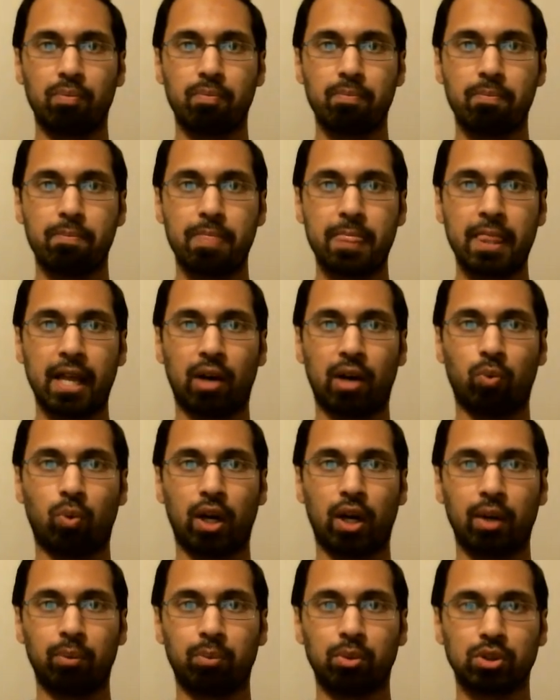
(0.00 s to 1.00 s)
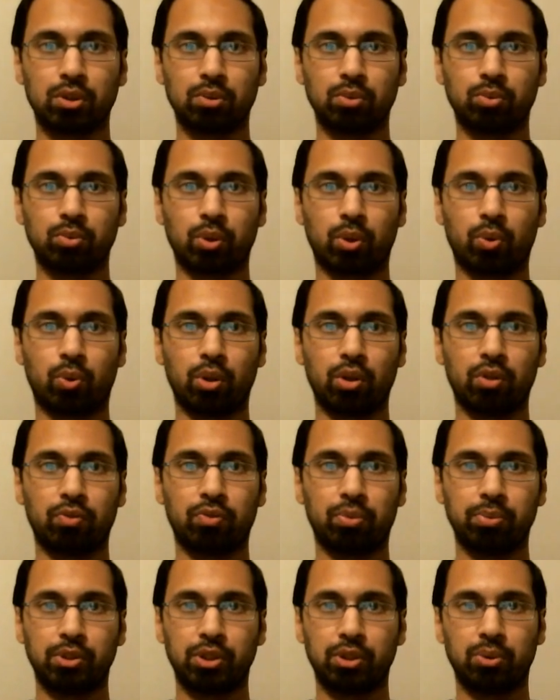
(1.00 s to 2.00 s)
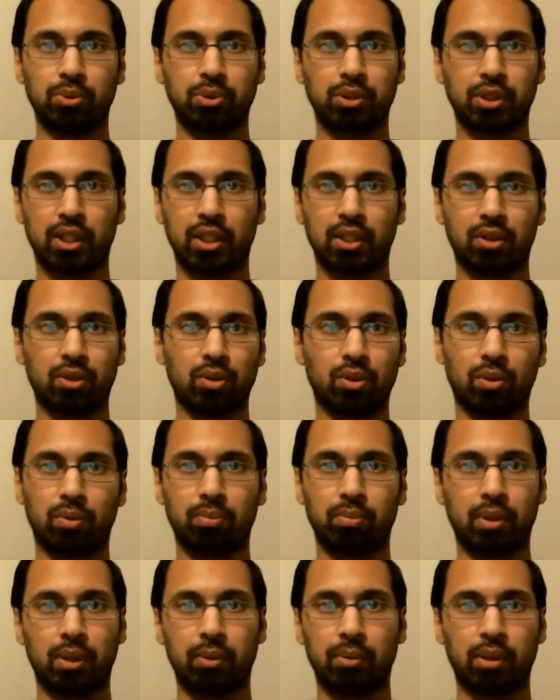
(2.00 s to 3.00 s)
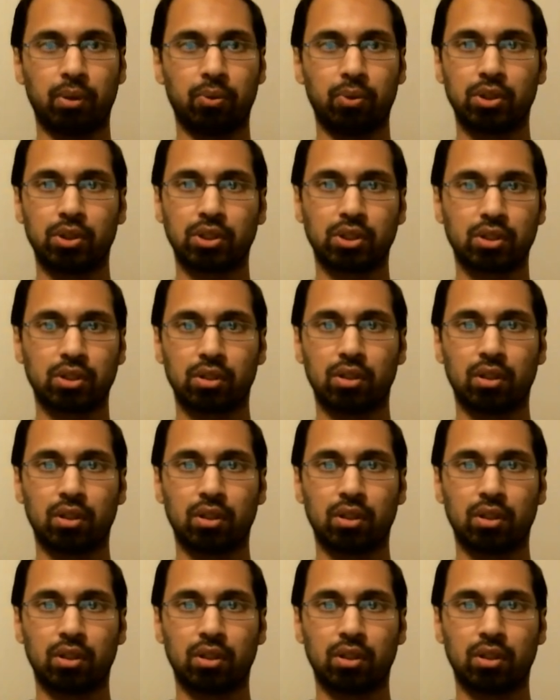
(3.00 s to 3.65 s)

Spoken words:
Now, why Muslims recorded from Jews, I don't know. Maybe they were just